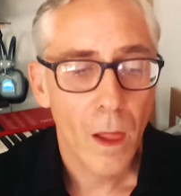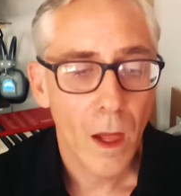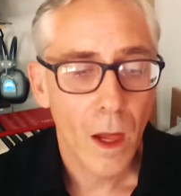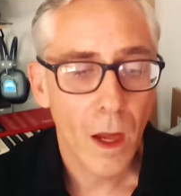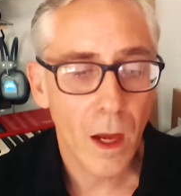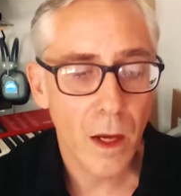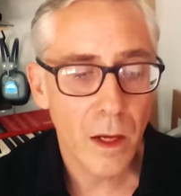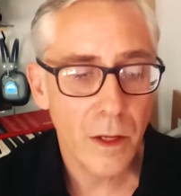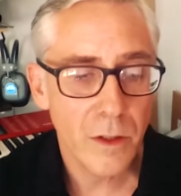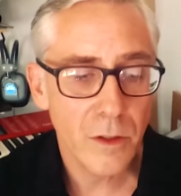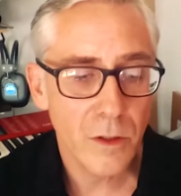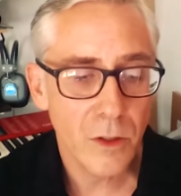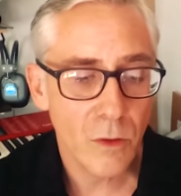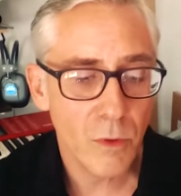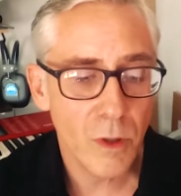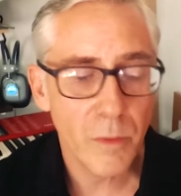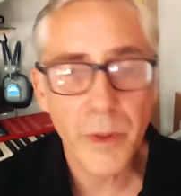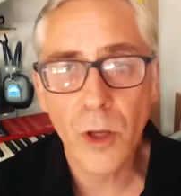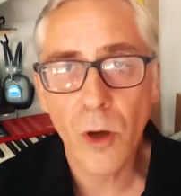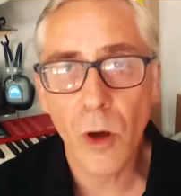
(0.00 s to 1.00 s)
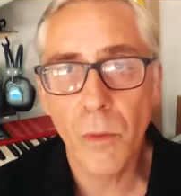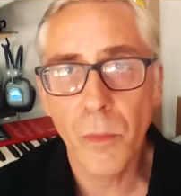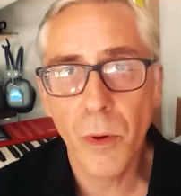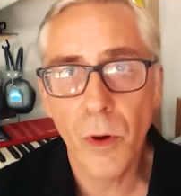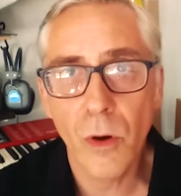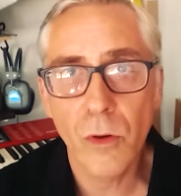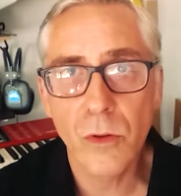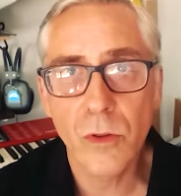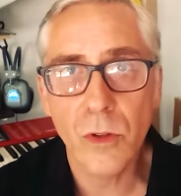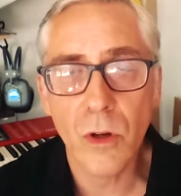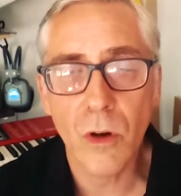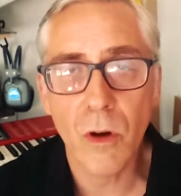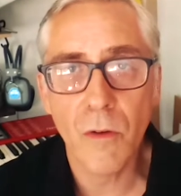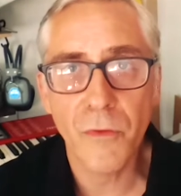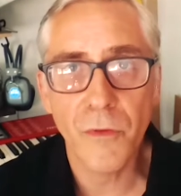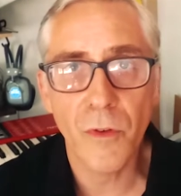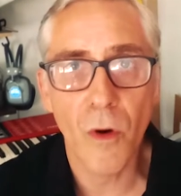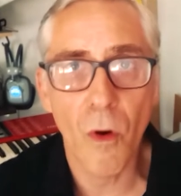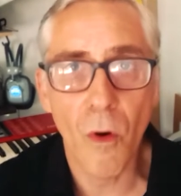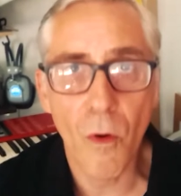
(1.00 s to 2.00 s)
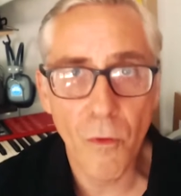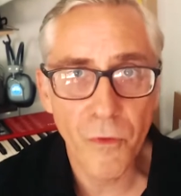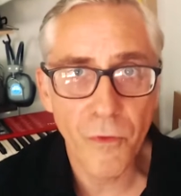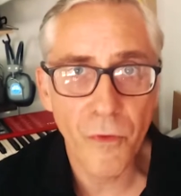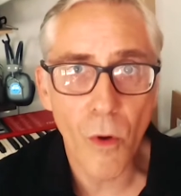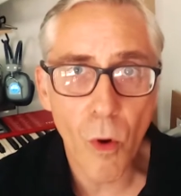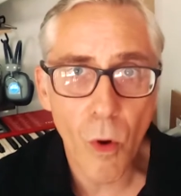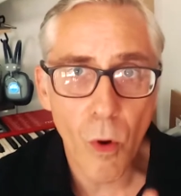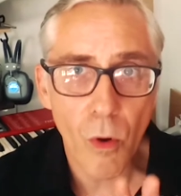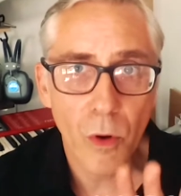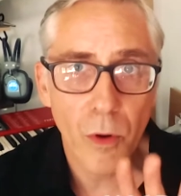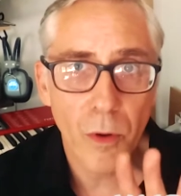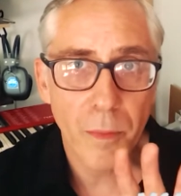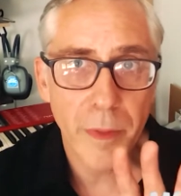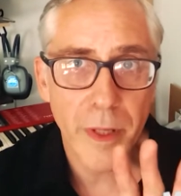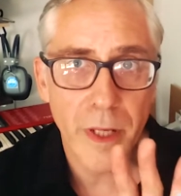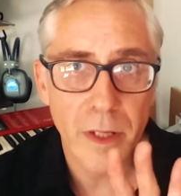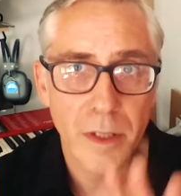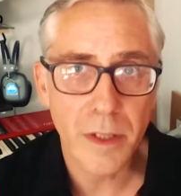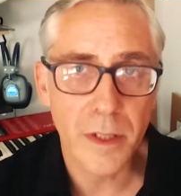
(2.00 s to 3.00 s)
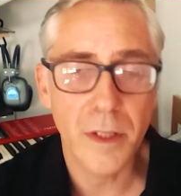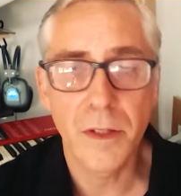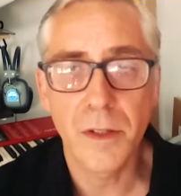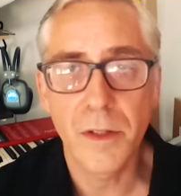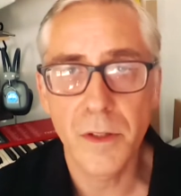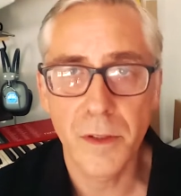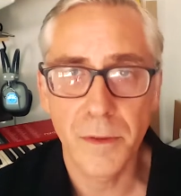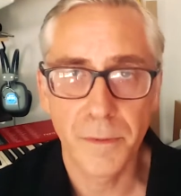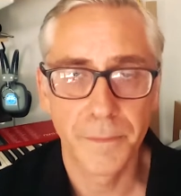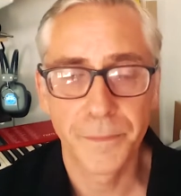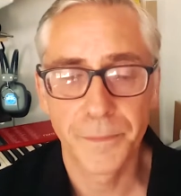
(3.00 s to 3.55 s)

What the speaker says: and will be composed of four pieces.